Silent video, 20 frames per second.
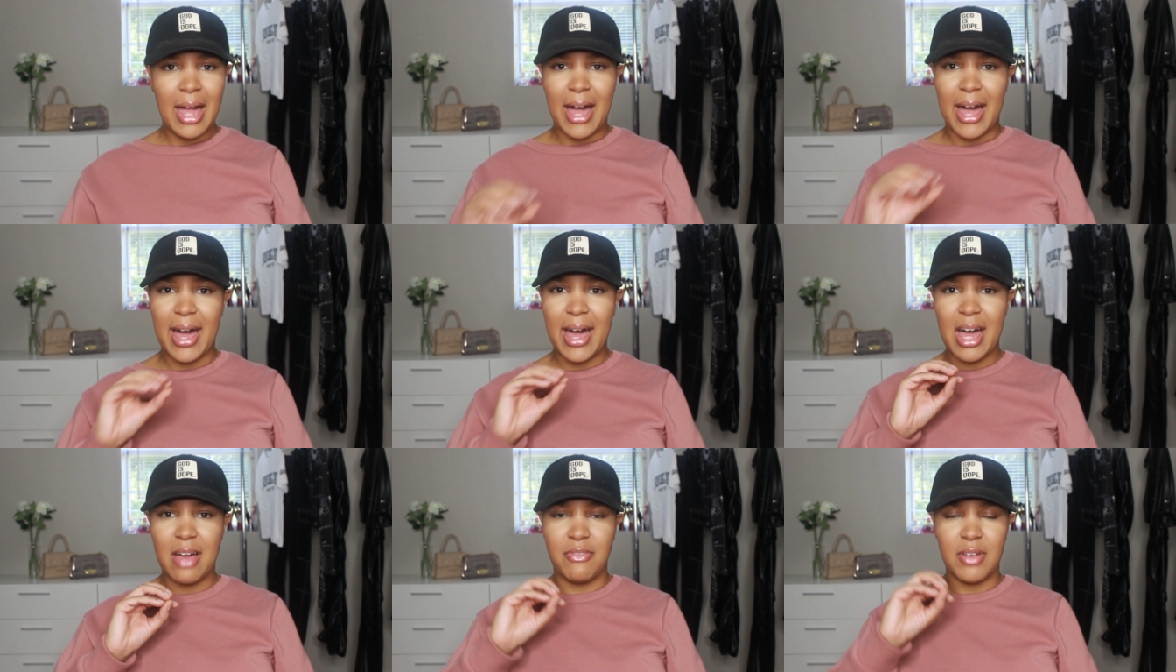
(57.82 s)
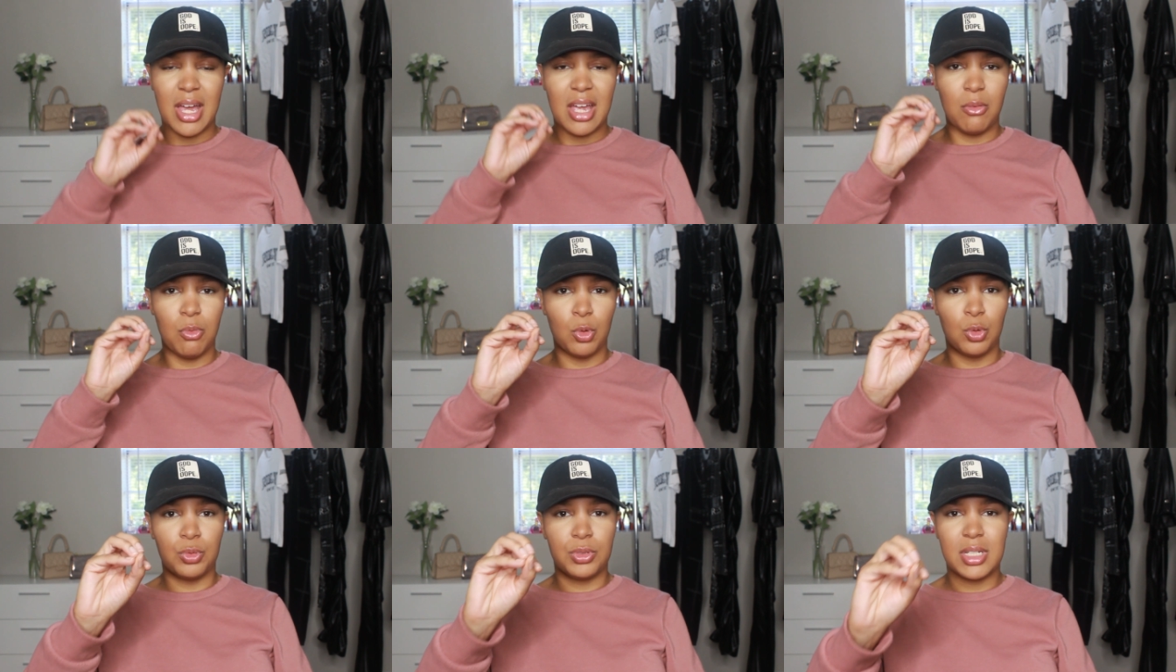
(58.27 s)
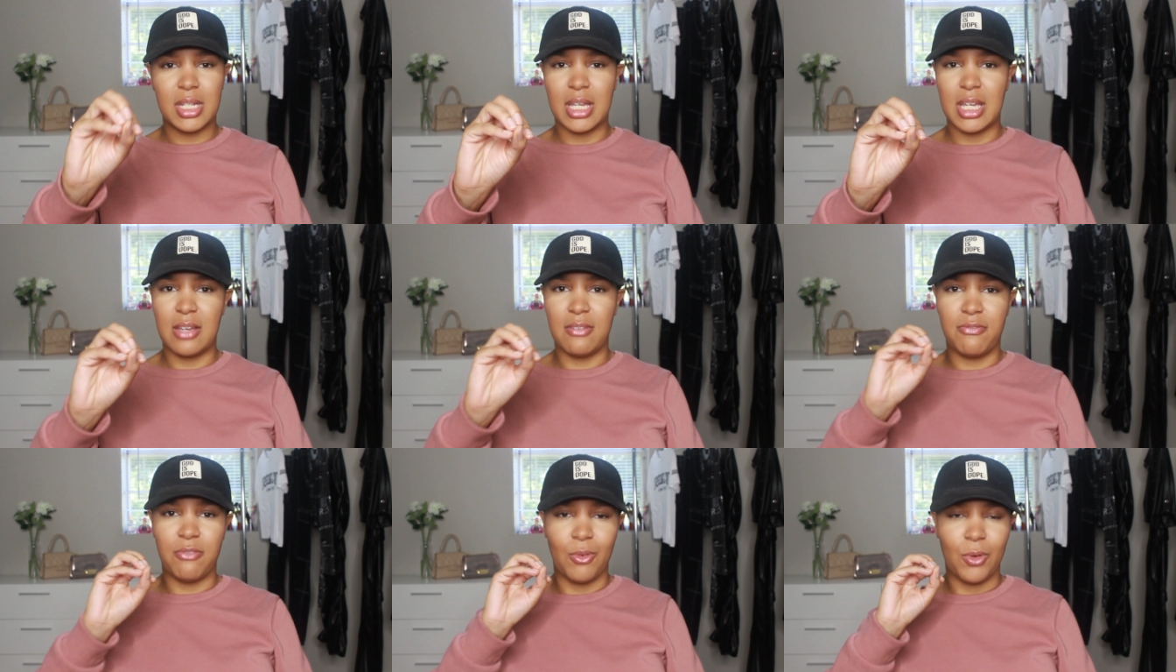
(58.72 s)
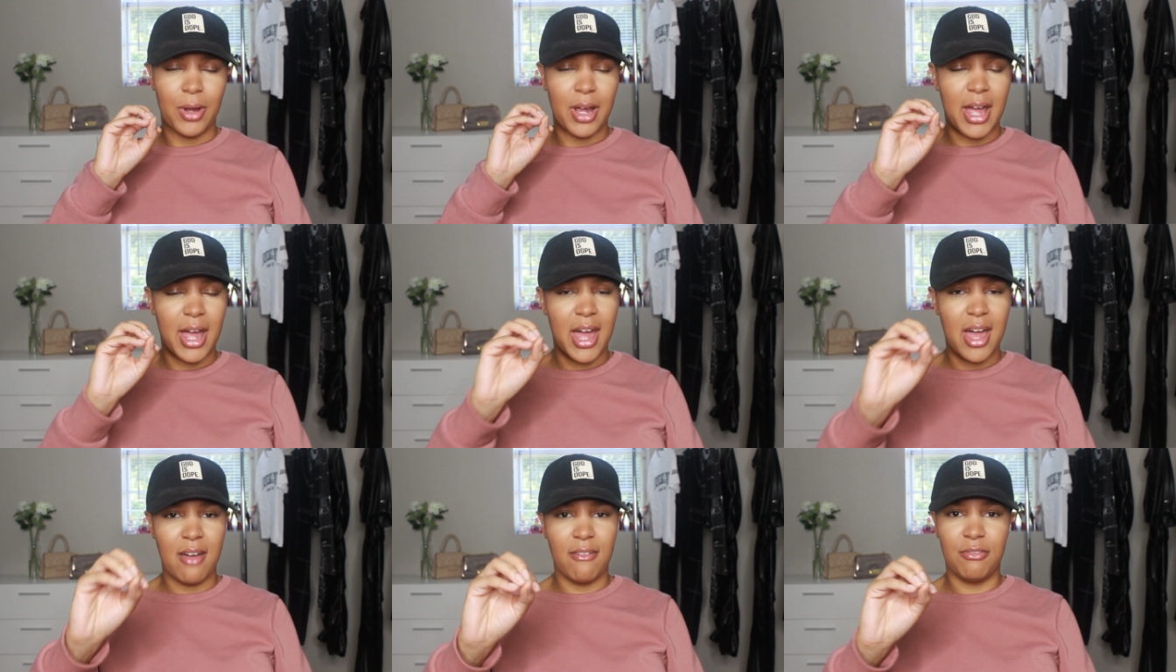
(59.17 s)
I have a routine for
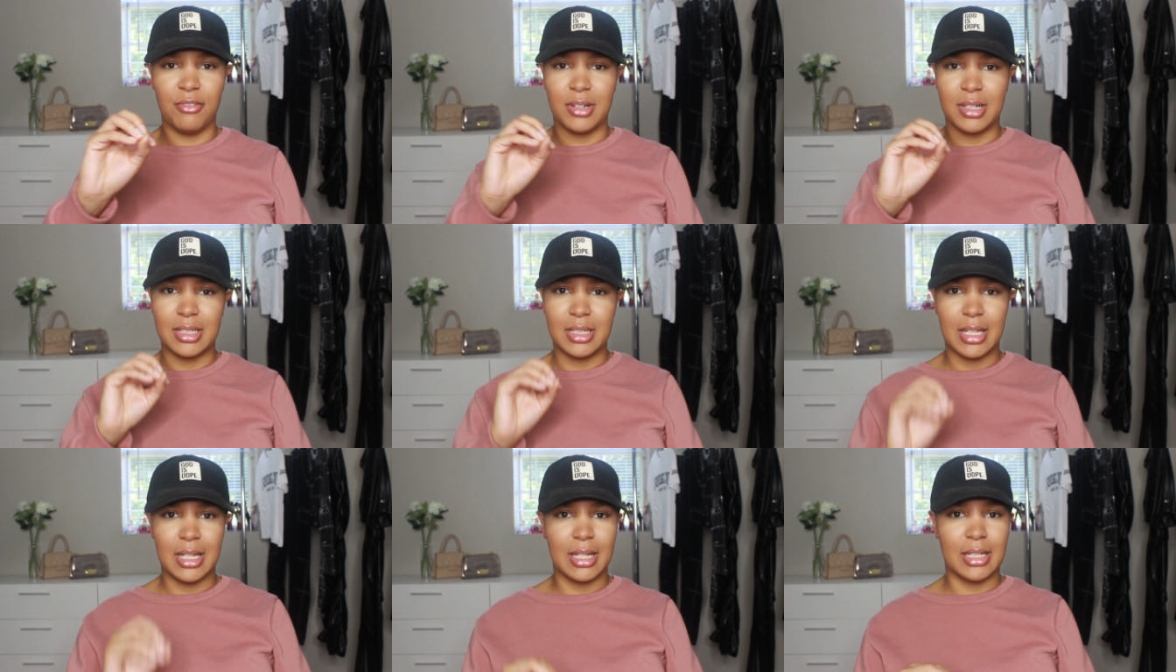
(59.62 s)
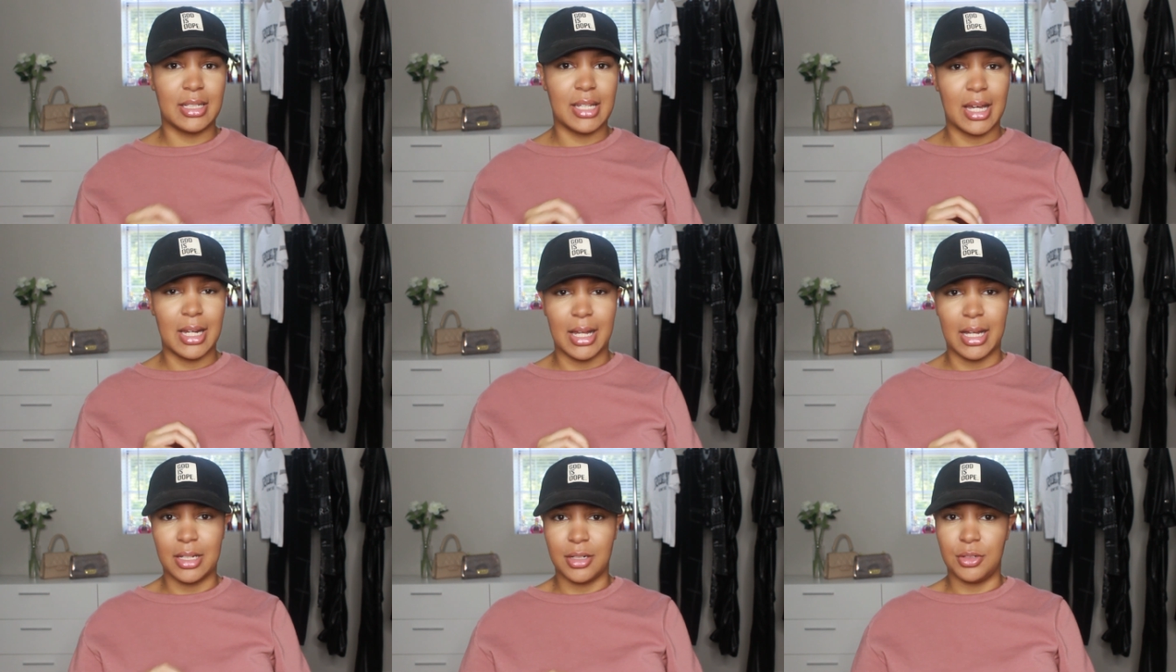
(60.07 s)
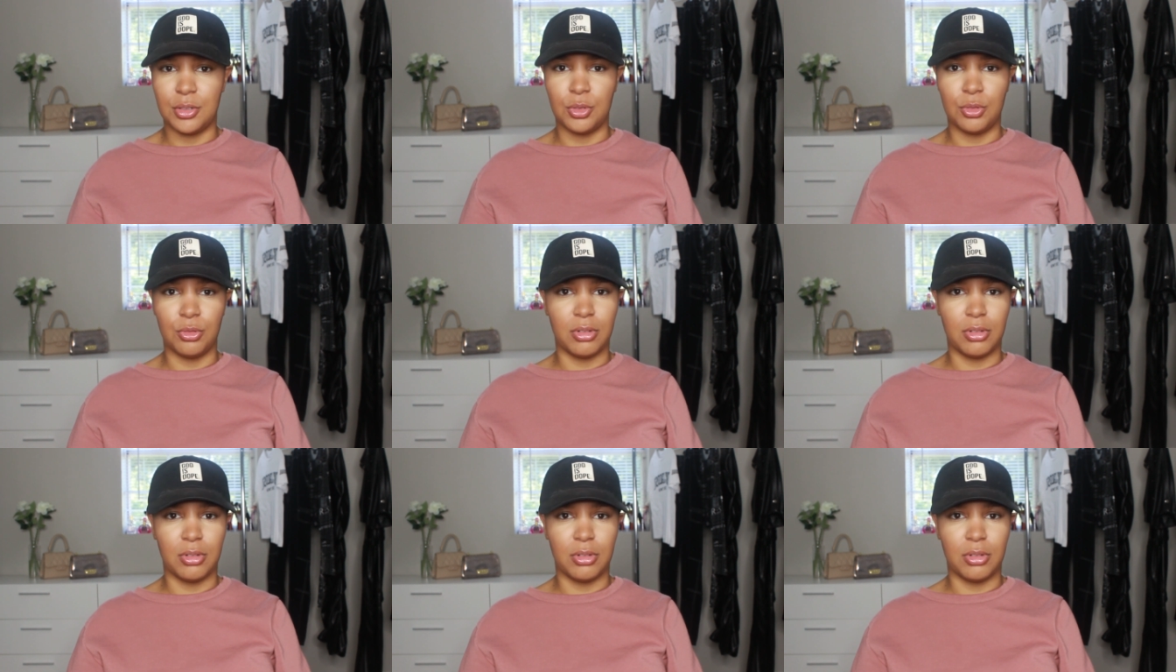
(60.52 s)
everything that I do.